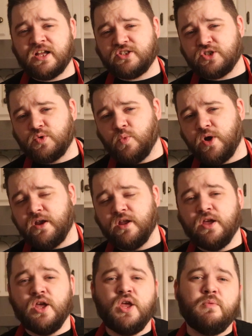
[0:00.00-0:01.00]
not just one,
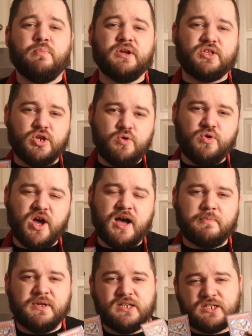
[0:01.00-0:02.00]
but two
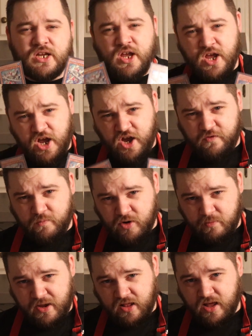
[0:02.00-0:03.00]
copies of
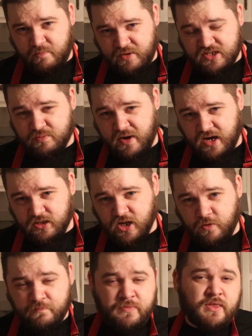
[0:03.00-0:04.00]
Mermail Abyss
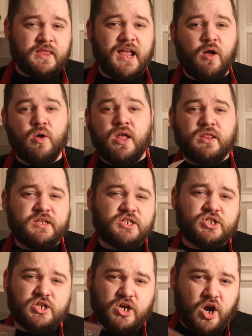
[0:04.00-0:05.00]
Megalo. Now,
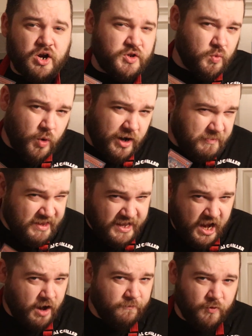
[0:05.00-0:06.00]
this is a card you want to be
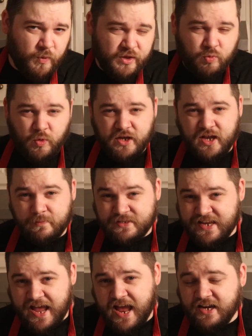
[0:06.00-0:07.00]
careful with when it
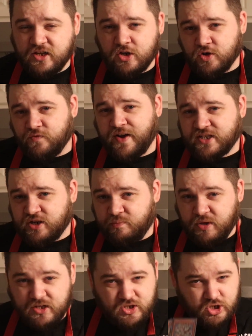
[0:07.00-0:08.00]
comes to adding to your
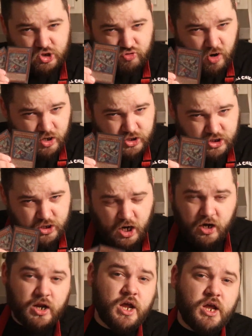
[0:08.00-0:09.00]
recipe. It's a strong
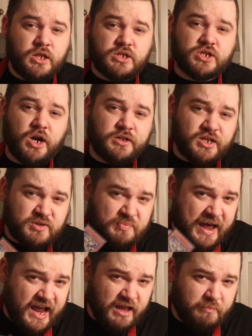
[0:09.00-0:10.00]
start. This card does
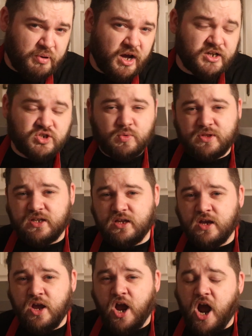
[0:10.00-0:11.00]
pack a punch with the
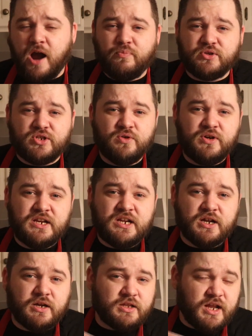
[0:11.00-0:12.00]

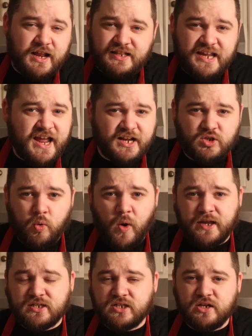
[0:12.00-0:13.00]
opportunity to attack
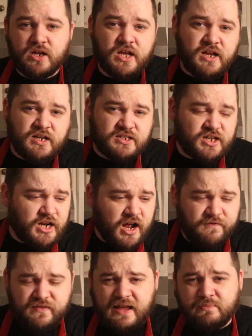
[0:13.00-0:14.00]
twice and set
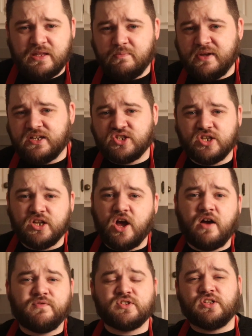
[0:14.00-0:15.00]
off Neptabyss, and it
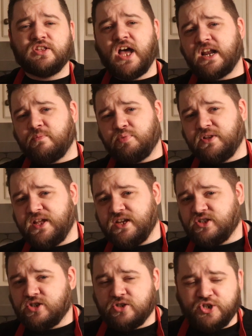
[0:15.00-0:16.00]
offers a lot of
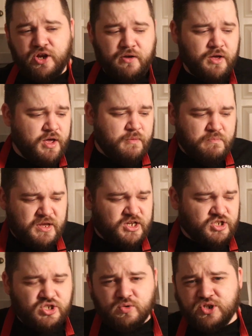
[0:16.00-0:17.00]
play searching
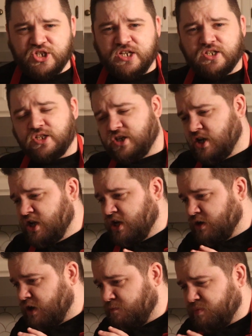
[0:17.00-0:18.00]
Mikazuchis and
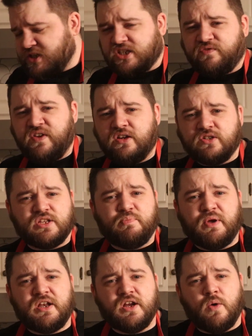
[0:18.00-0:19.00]
Abyss Spheres
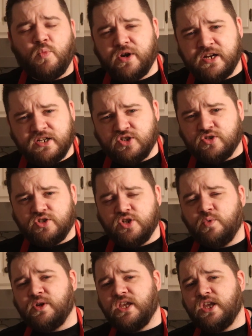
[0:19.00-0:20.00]
depending on what it is you're
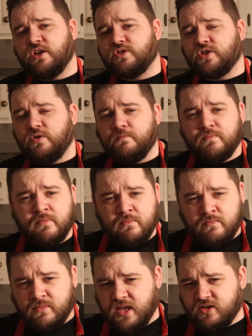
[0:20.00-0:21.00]
doing here. So
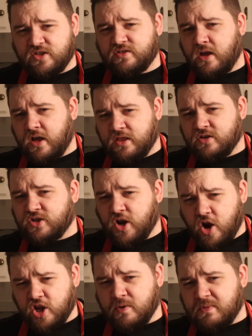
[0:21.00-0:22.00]
there's an
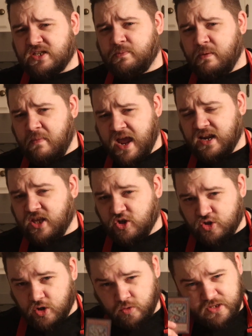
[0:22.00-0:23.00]
argument to be made that
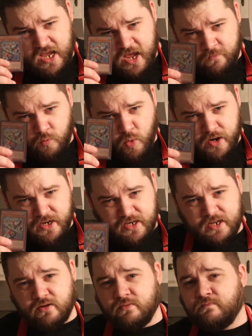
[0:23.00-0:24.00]
you should only have one in
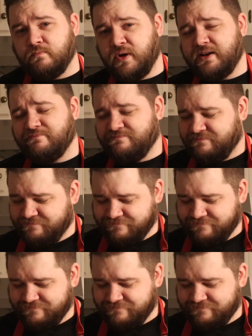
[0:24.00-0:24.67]
there, but